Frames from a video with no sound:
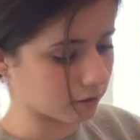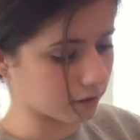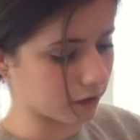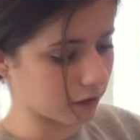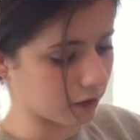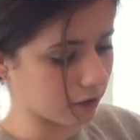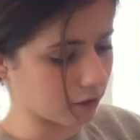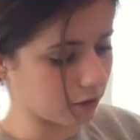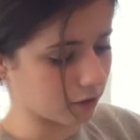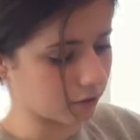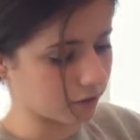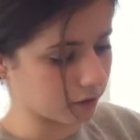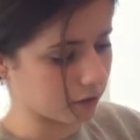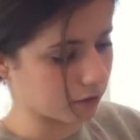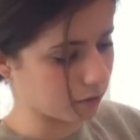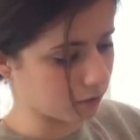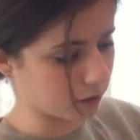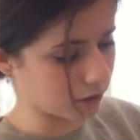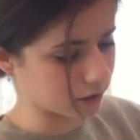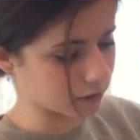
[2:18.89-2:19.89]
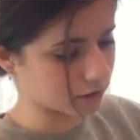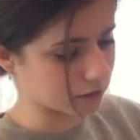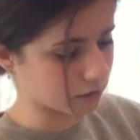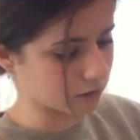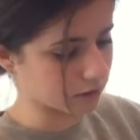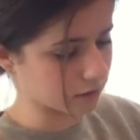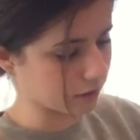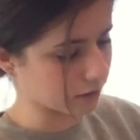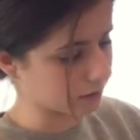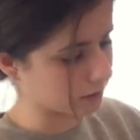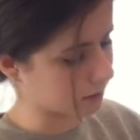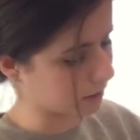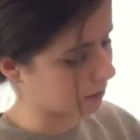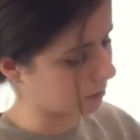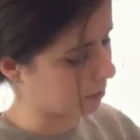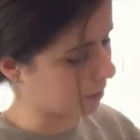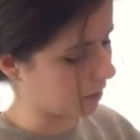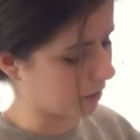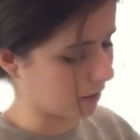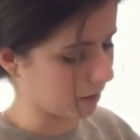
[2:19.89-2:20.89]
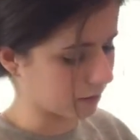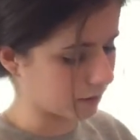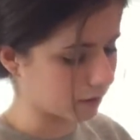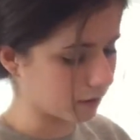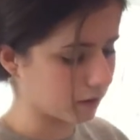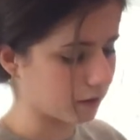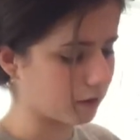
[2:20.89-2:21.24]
not all of it at once, because that's like bad.